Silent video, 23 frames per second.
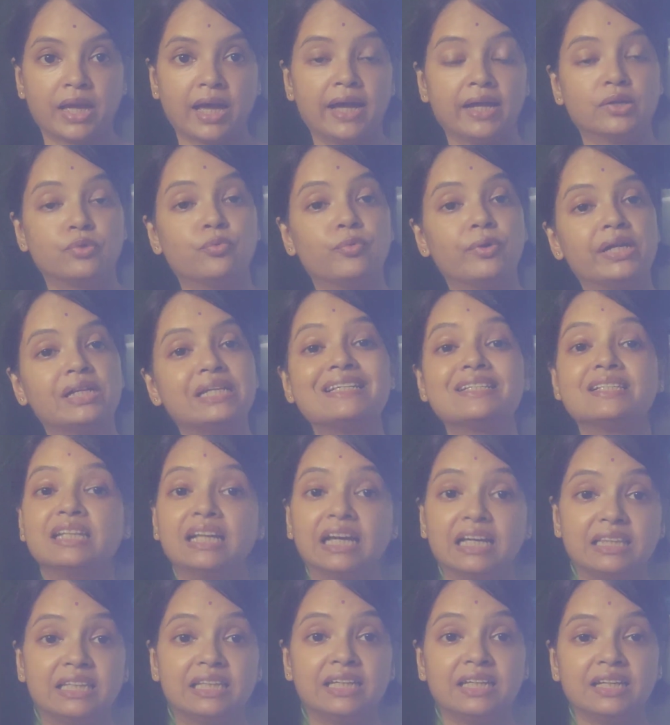and weight is
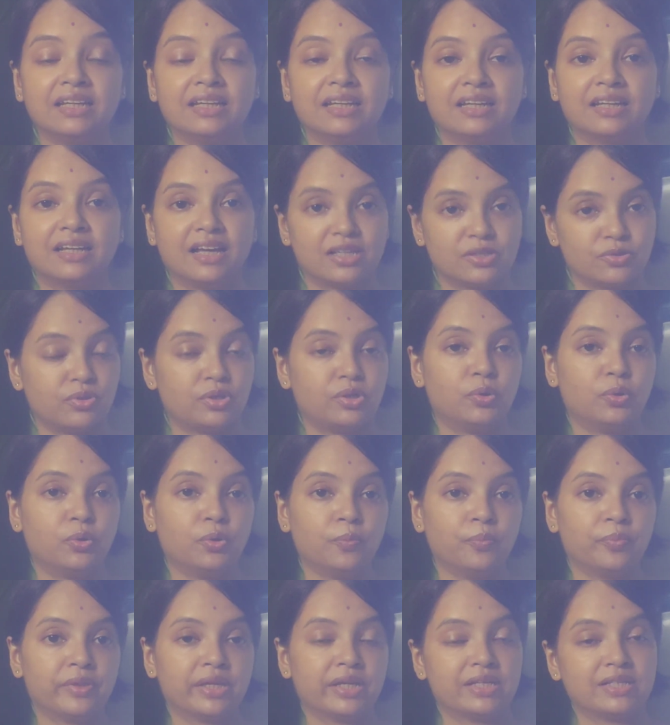nothing, as we know,
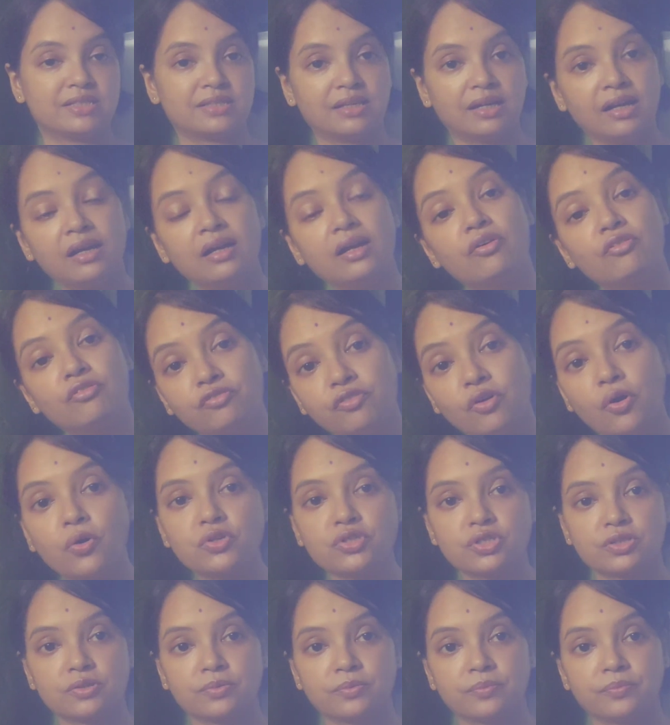it's the
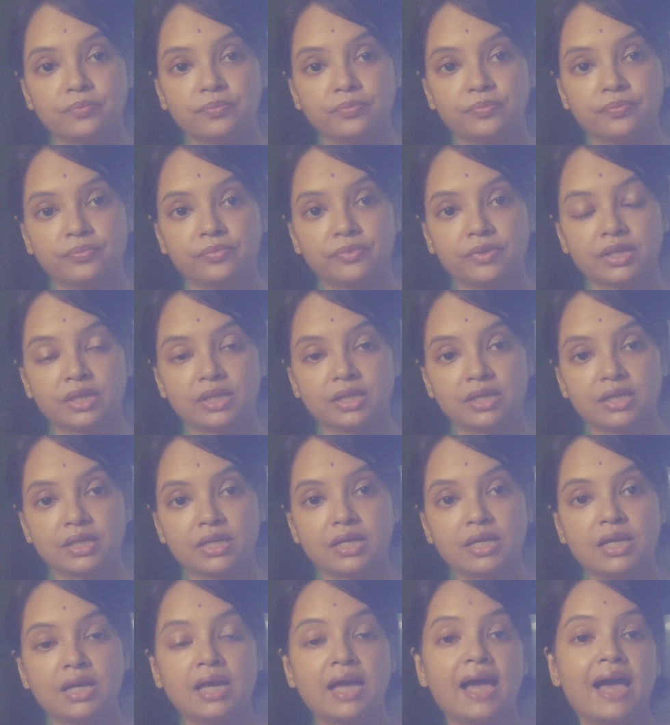force.
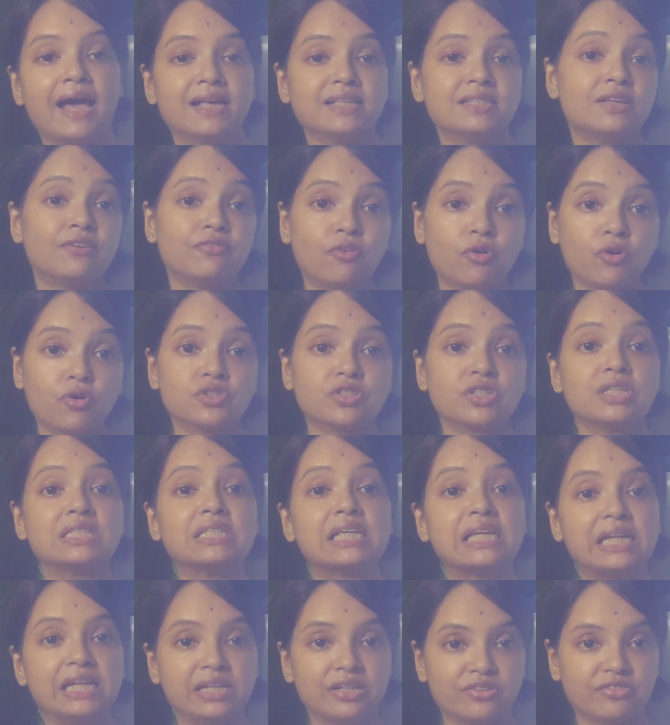As the force is
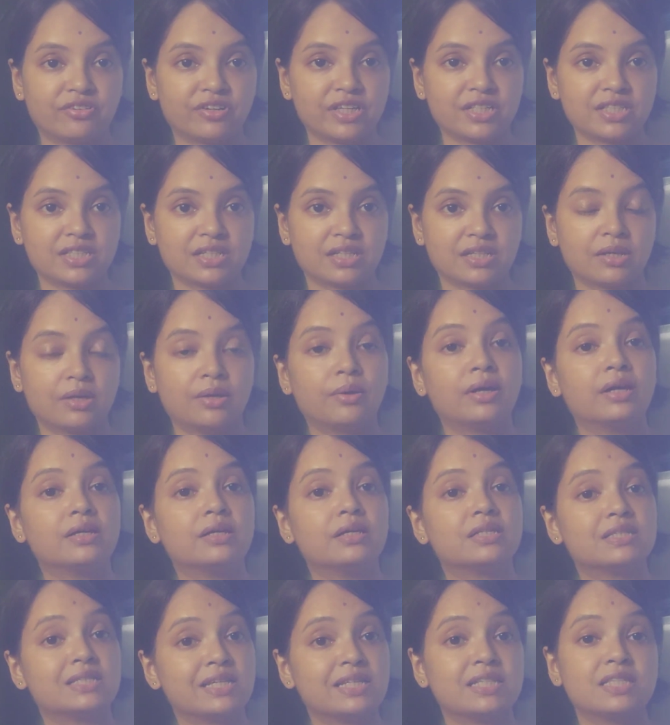increased,
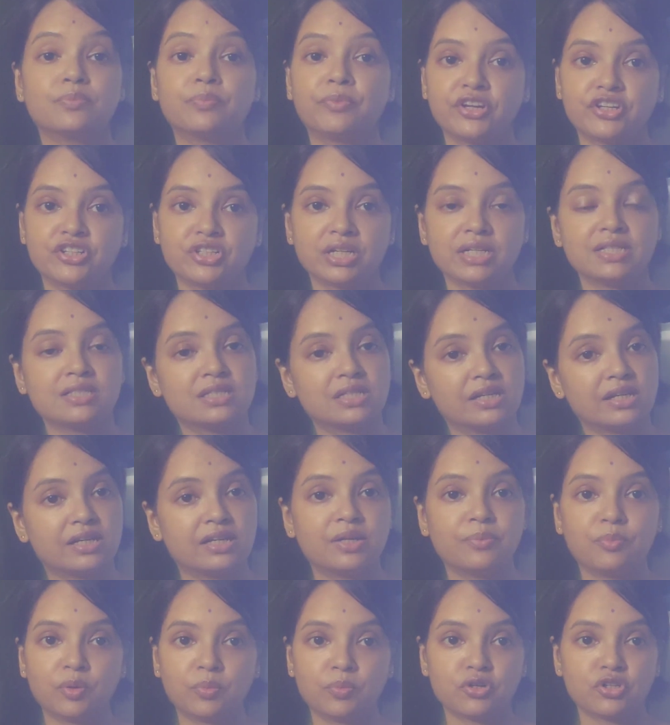since pressure is
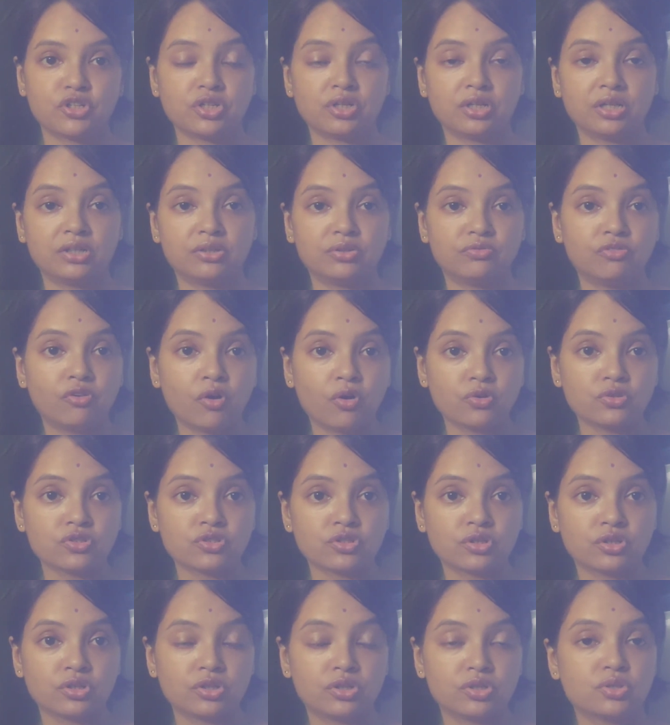directly proportional to force,
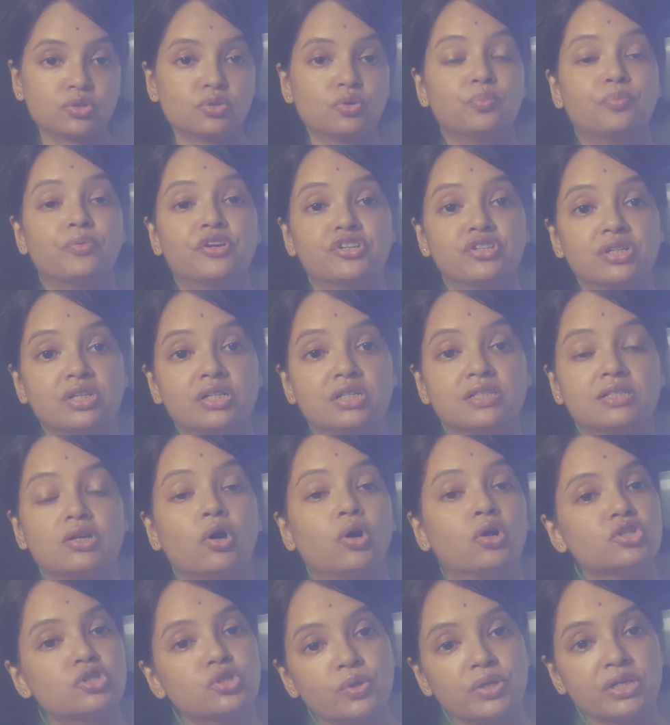so pressure is
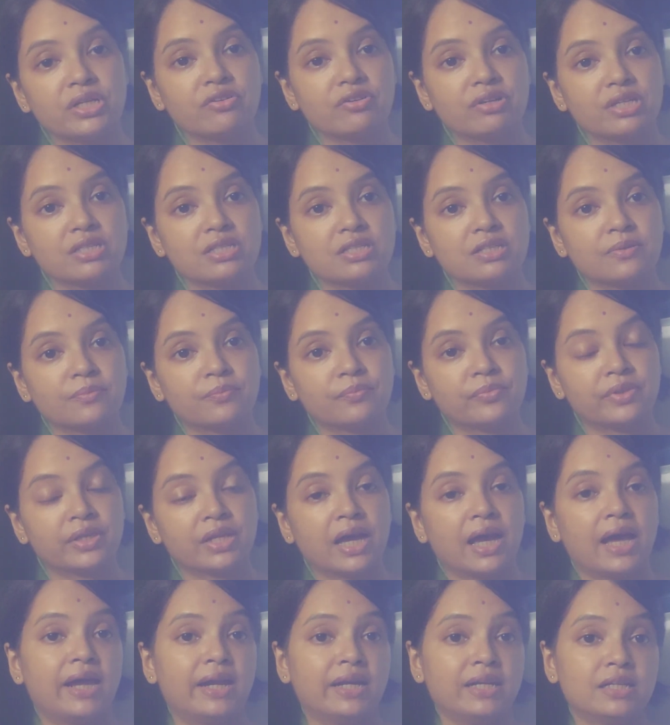also increased
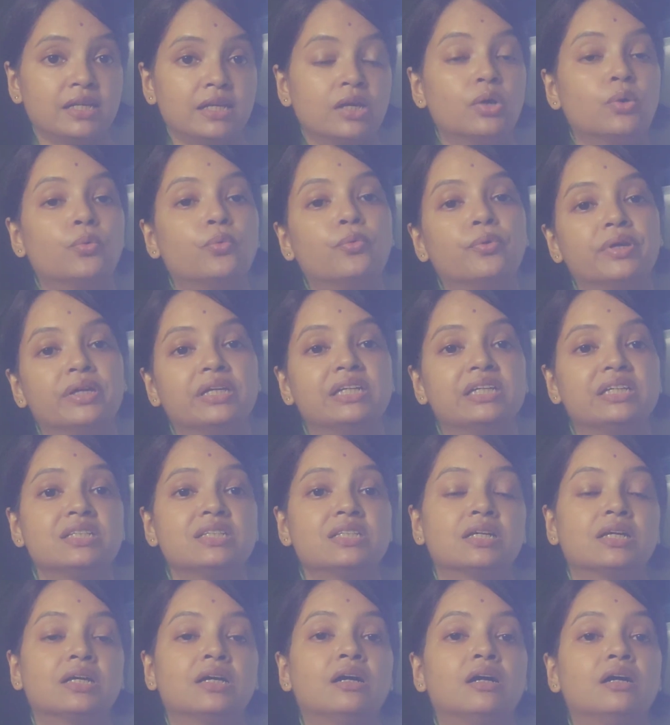and we get
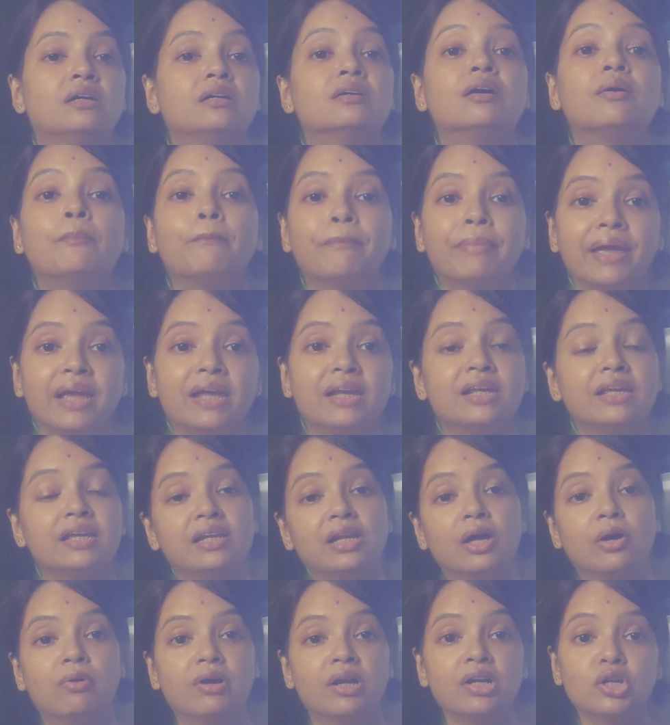pain
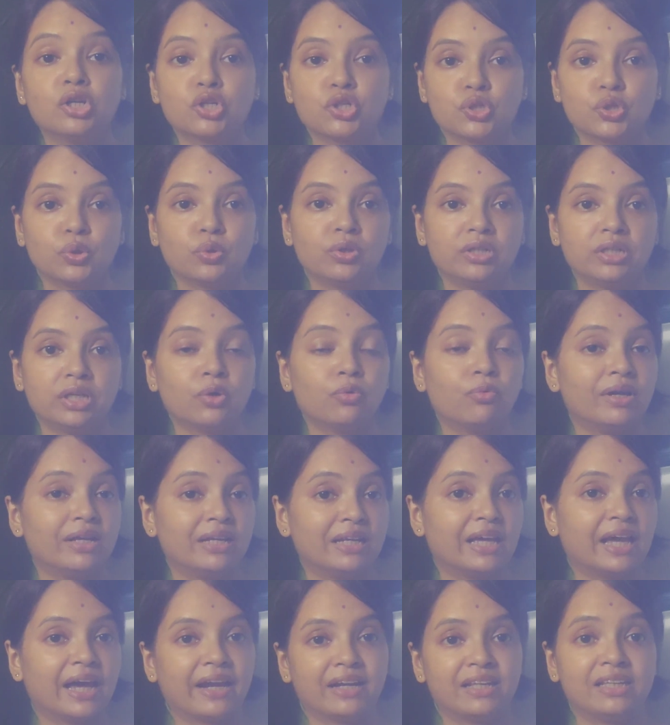in our shoulder while
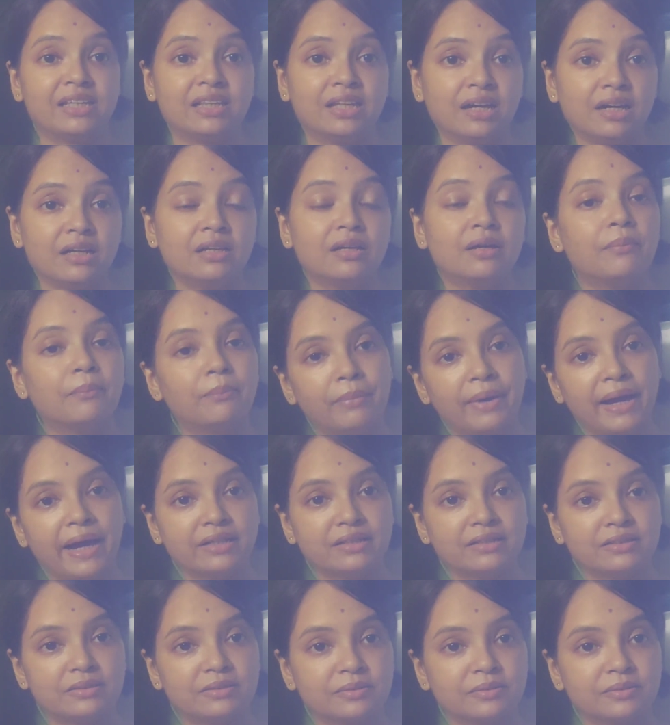carrying the bag.